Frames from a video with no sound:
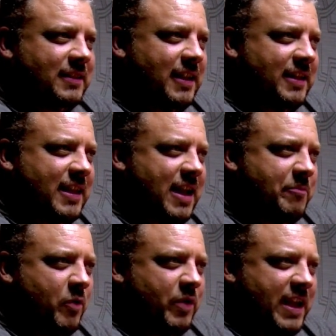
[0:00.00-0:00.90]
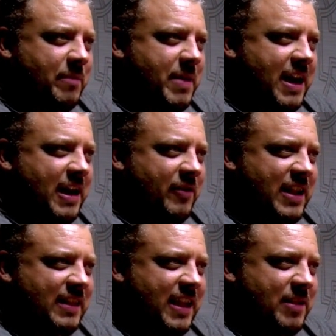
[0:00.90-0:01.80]
And then I think about it, I
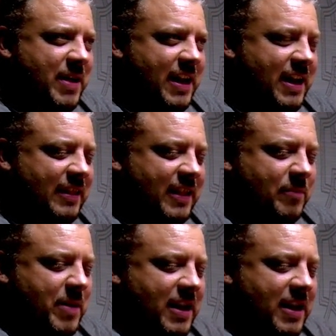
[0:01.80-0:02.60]
rethink about it, I think mm-hmm.